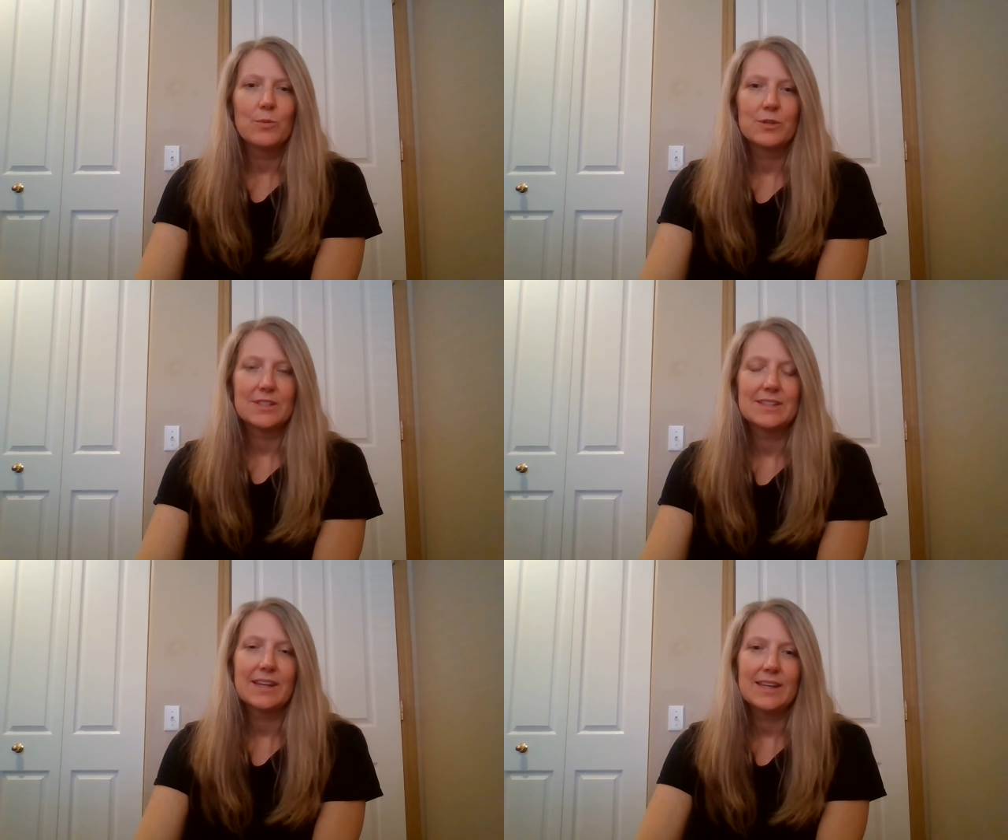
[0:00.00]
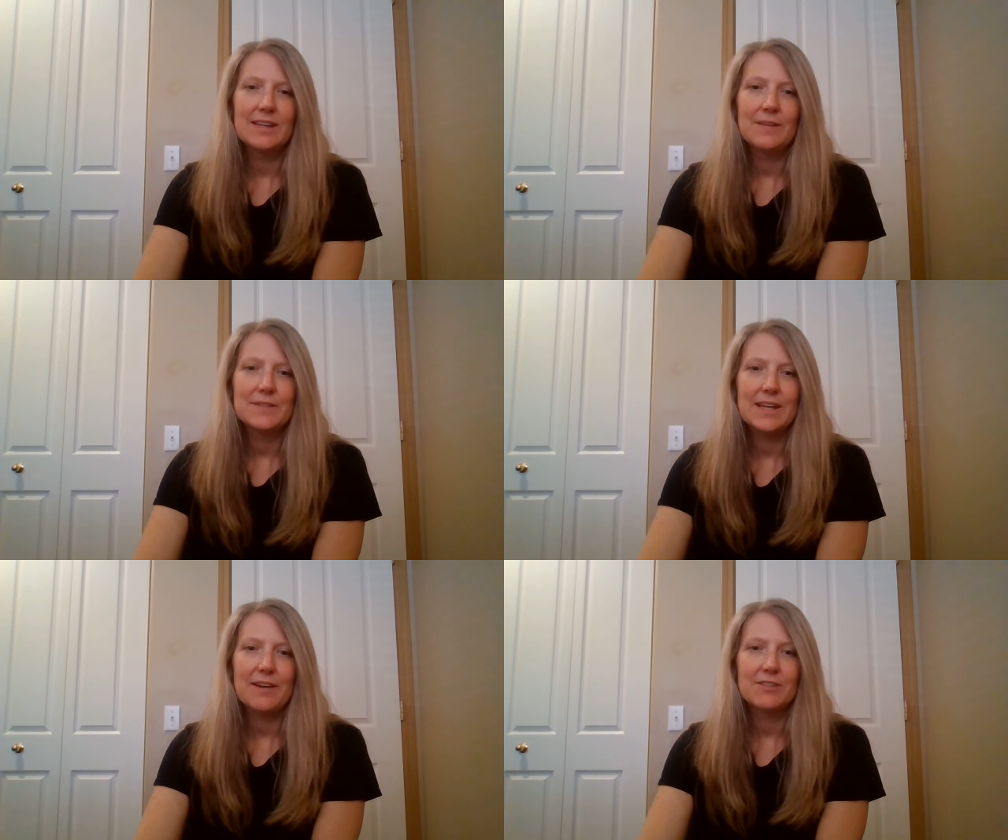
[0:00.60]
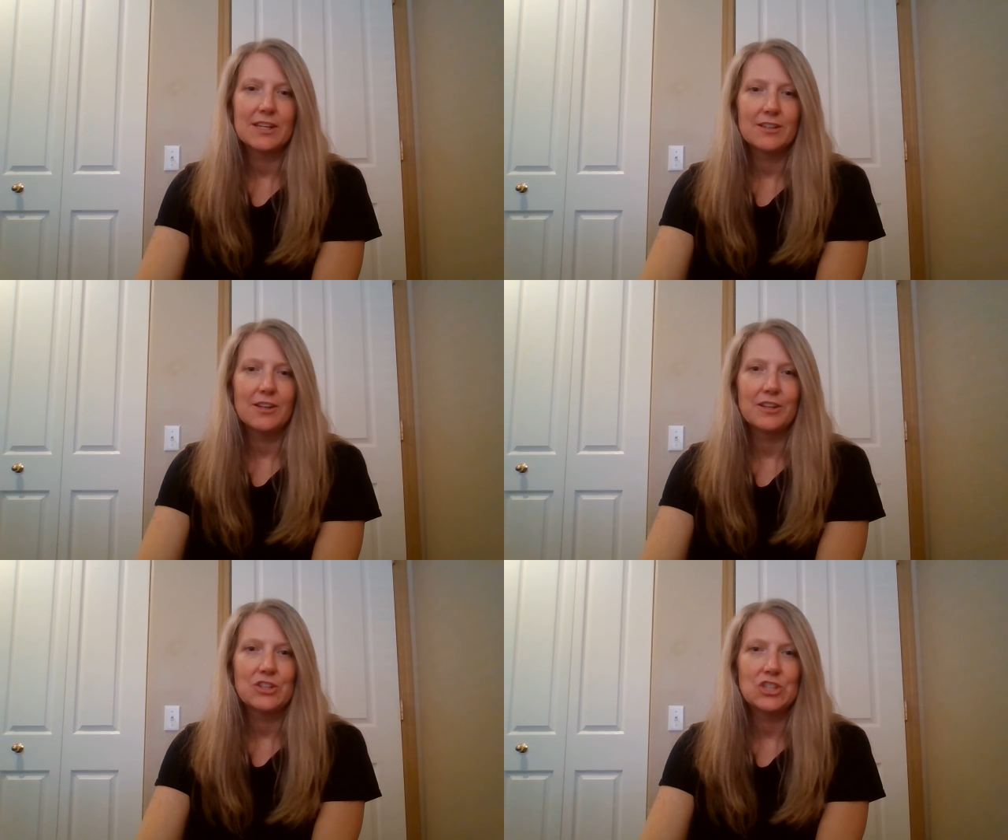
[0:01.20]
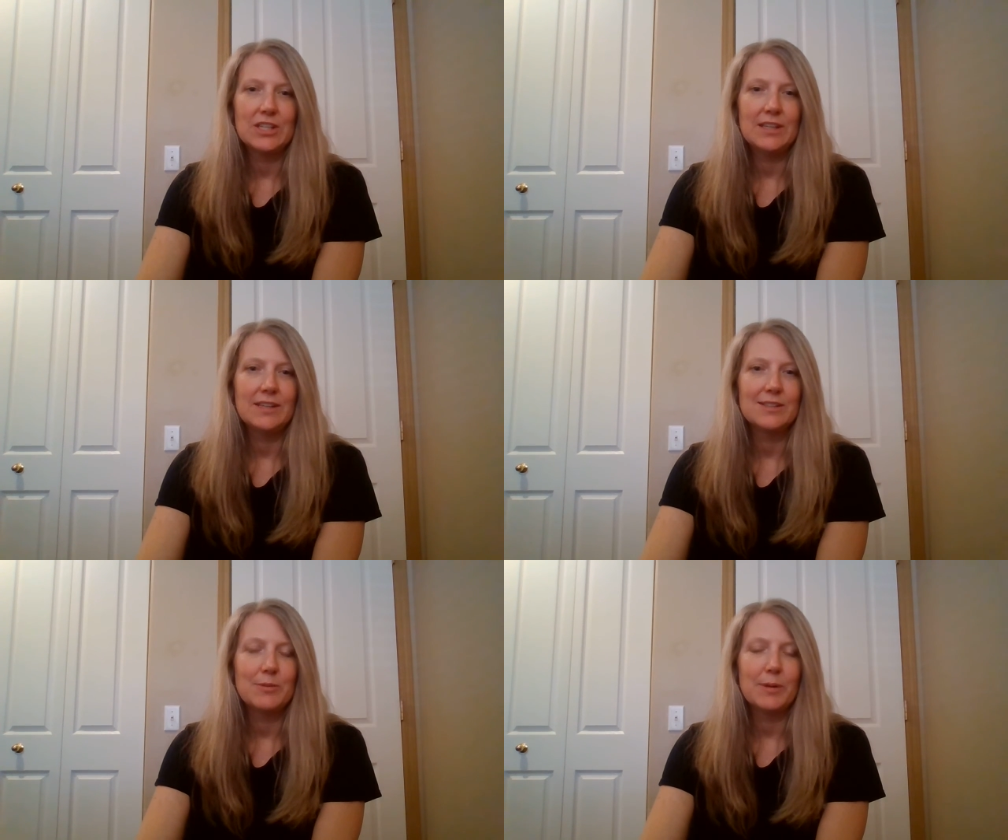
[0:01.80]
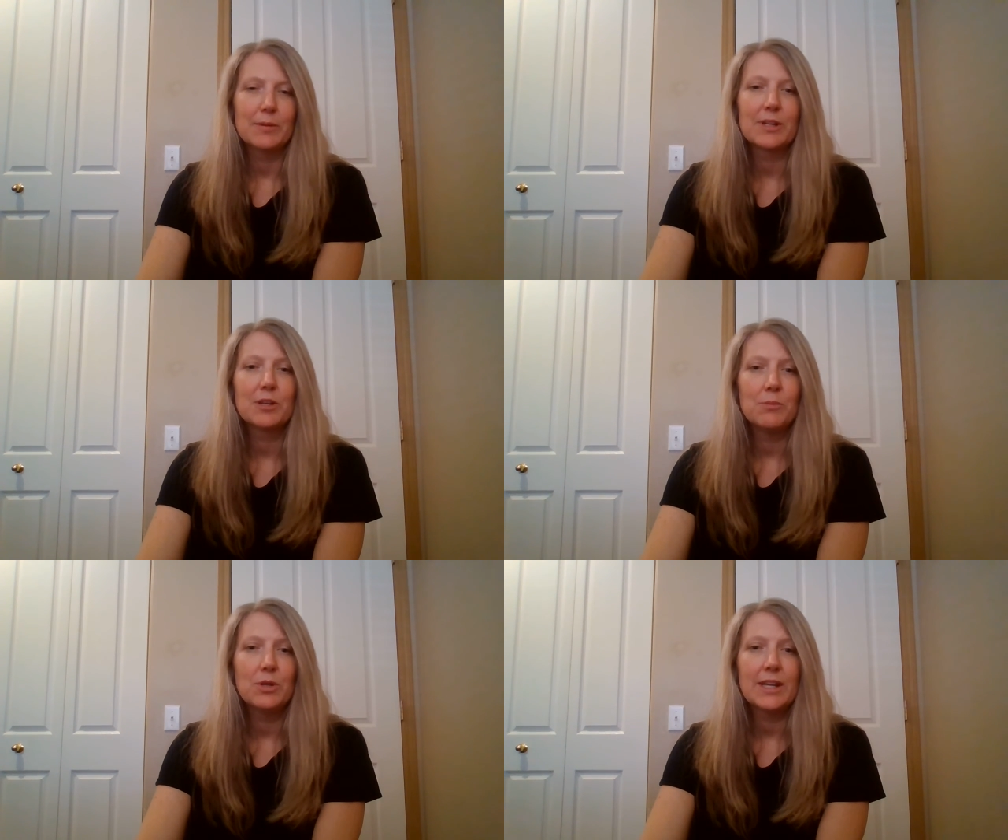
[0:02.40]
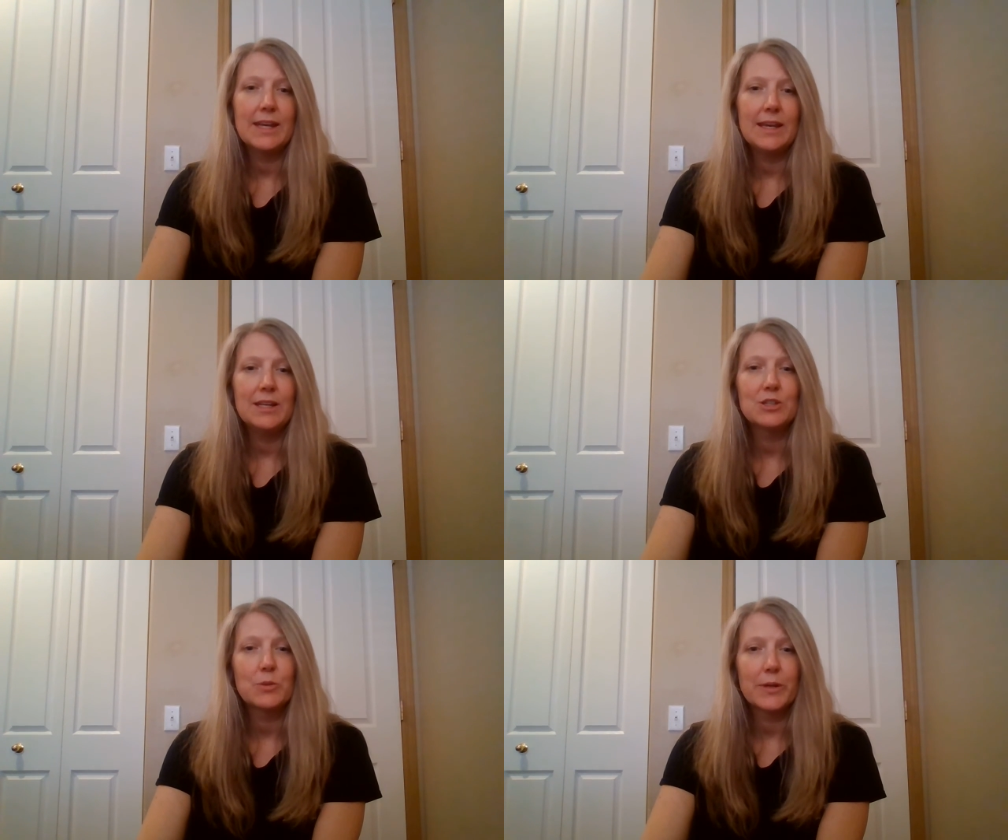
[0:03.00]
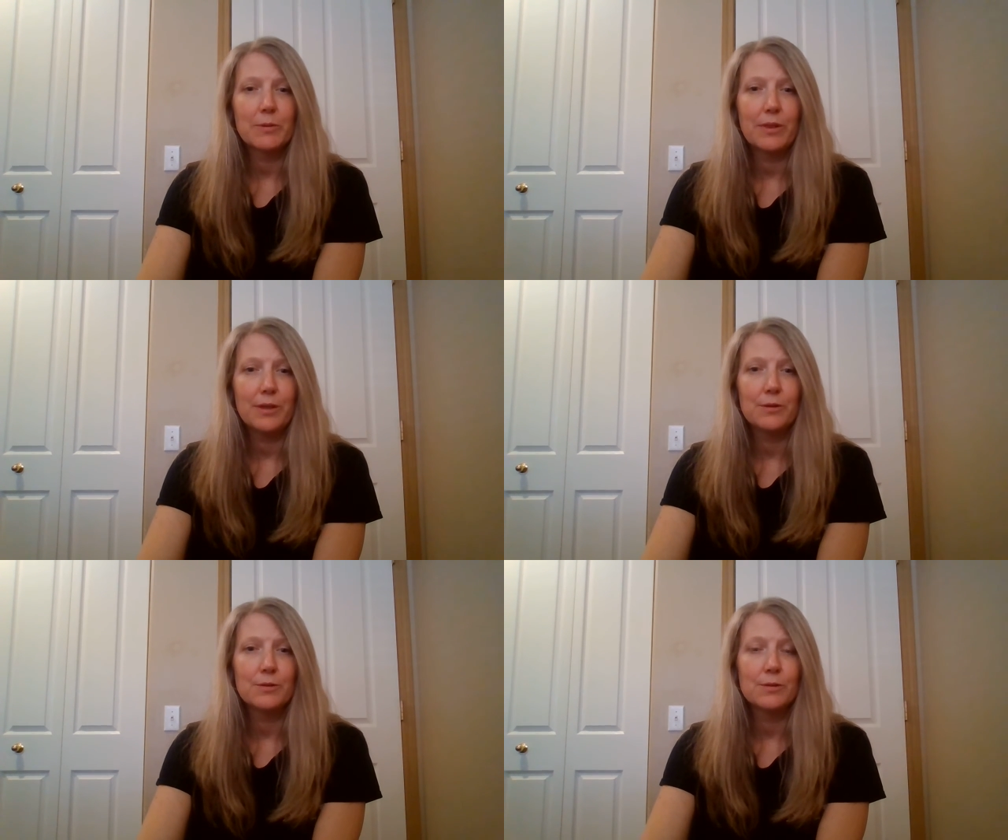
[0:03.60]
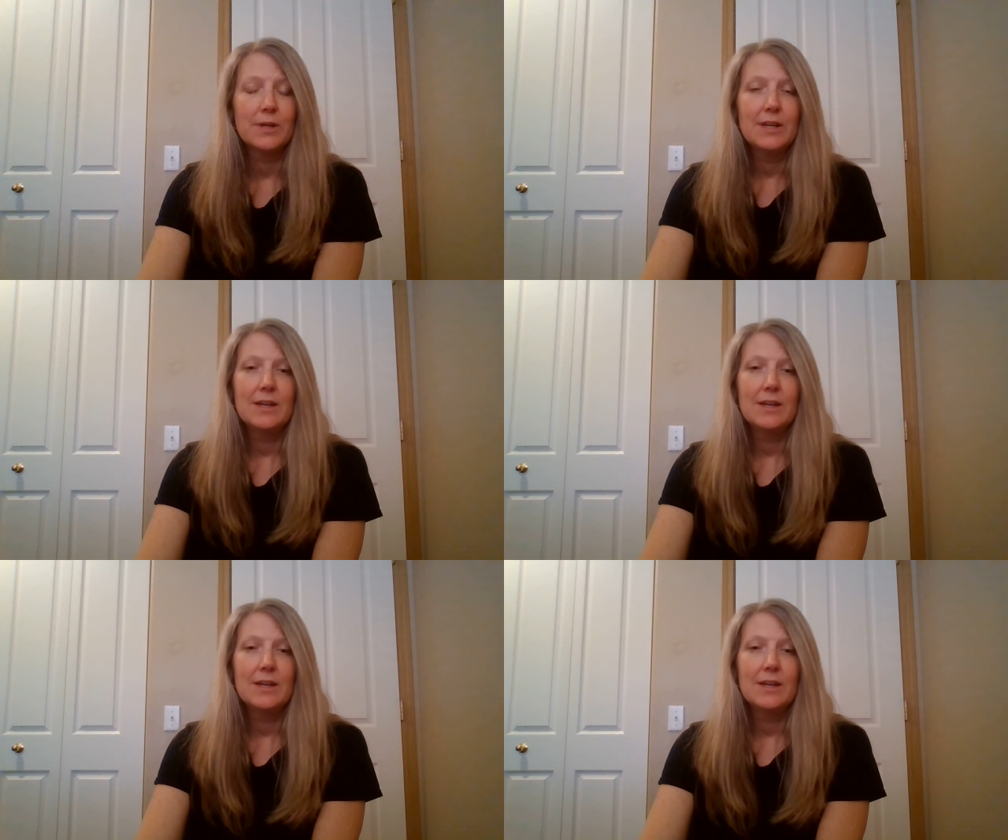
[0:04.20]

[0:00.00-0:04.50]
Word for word: we're just lucky enough to have technology to be able to communicate each week with you,